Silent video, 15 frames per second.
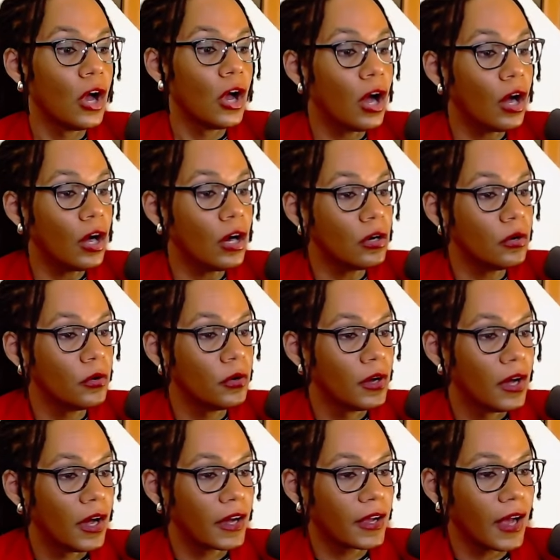Oh,
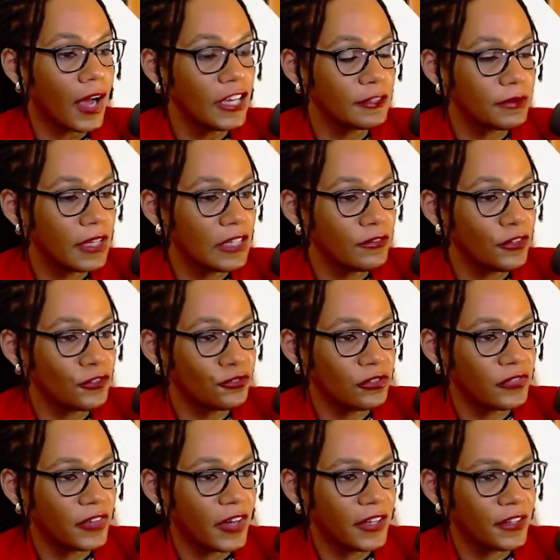Akai's playing Virtua
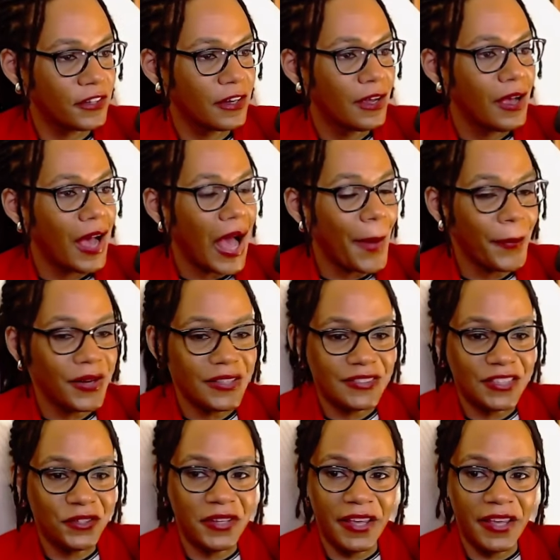Fighter. I'm gonna
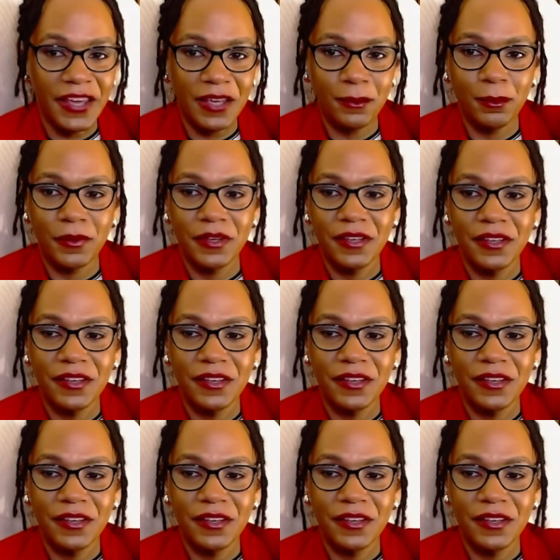send you to him.